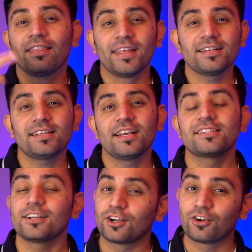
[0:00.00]
This
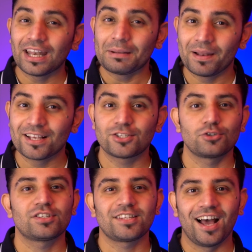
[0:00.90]
is a great place
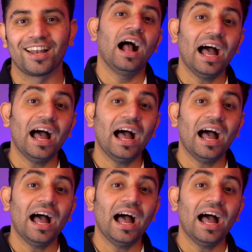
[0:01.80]
to start.